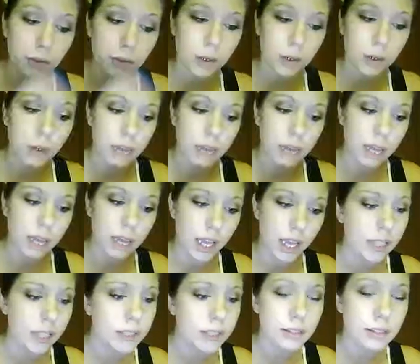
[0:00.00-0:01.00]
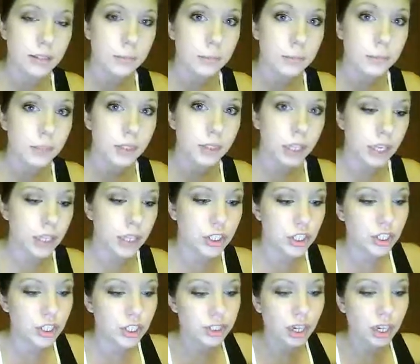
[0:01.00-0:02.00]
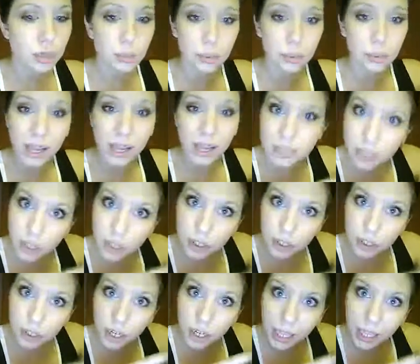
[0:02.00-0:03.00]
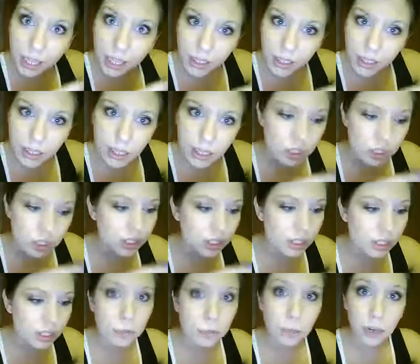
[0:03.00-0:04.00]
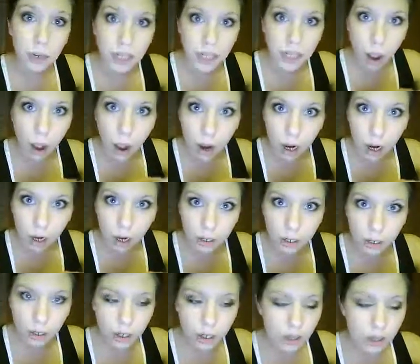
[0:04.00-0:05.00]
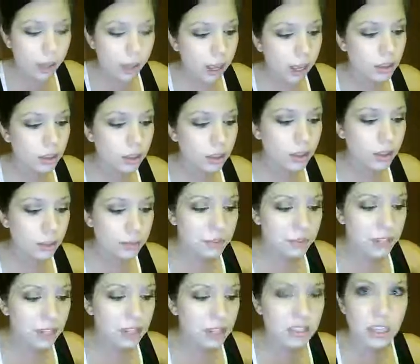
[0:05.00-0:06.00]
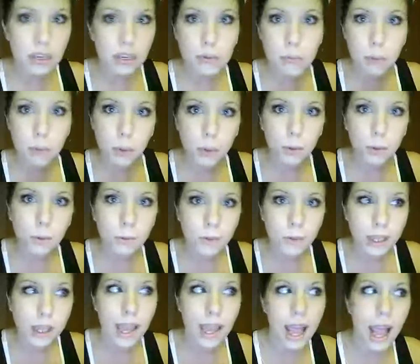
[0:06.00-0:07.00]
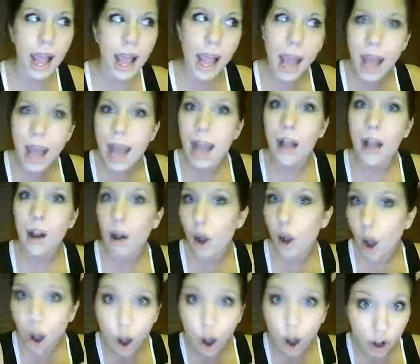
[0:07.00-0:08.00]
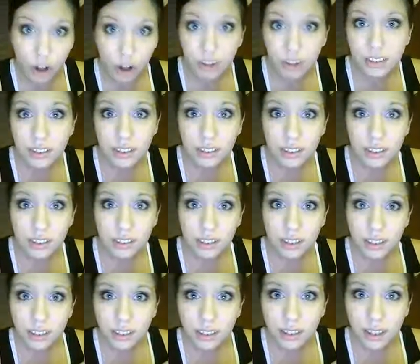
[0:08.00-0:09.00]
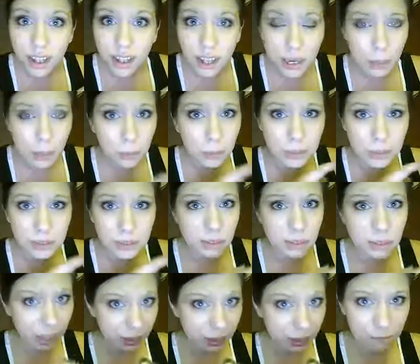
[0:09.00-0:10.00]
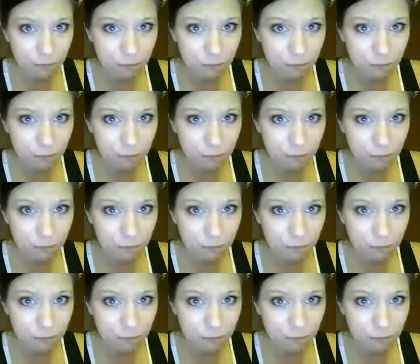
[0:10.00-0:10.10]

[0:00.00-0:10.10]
one of the lines, and she started pressing on her hand, and she did it pretty hard, and the lipstick didn't move like at all. And it wasn't like